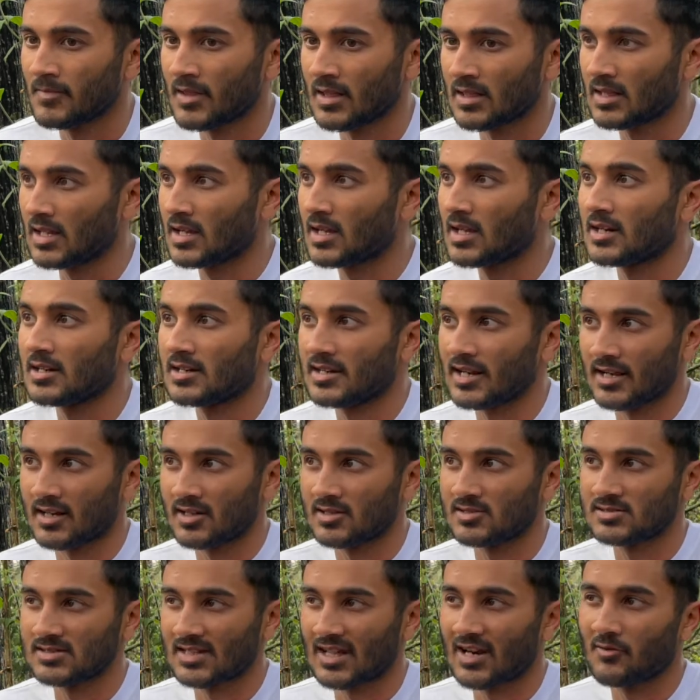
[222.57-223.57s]
the
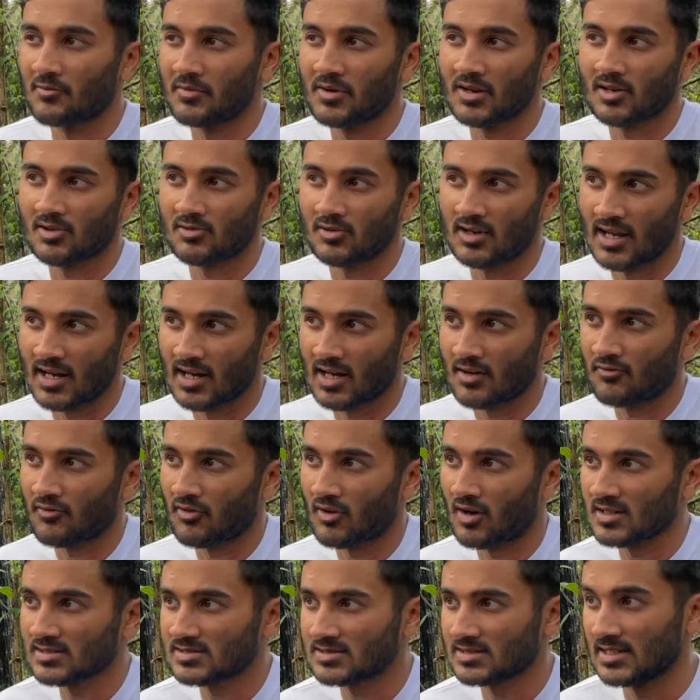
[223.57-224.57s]
containers that have been created for
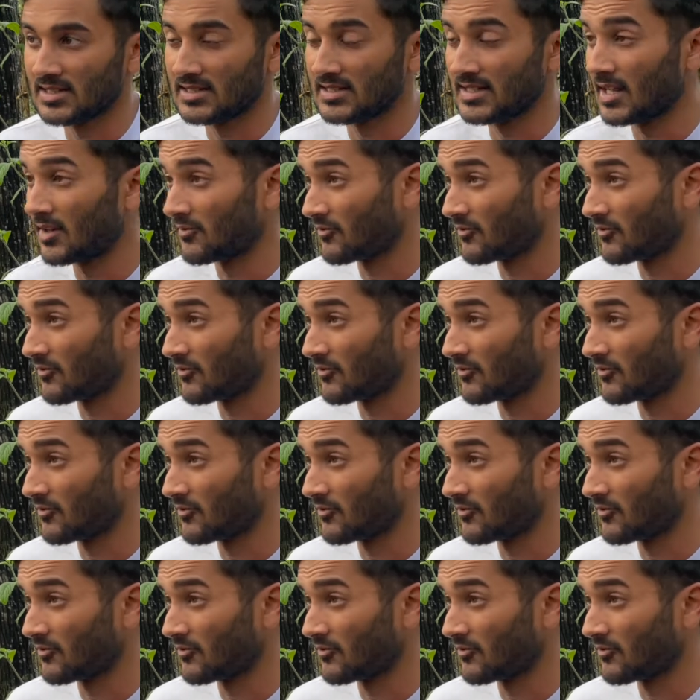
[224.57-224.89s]
us, in the mm-hmm.